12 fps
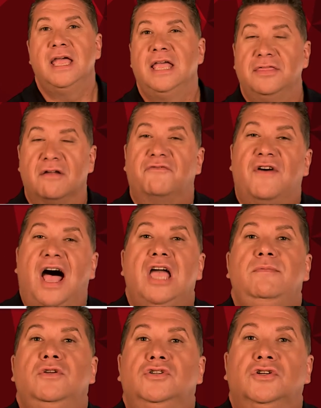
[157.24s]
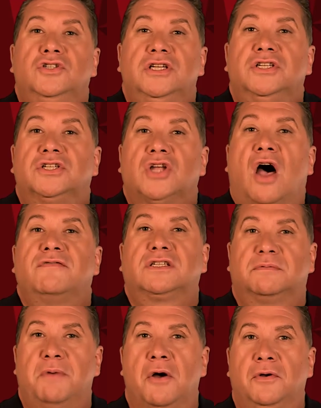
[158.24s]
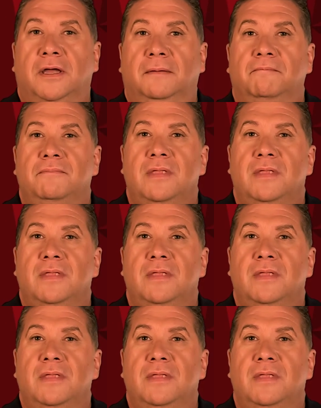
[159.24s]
Their volume is usually soft-spoken,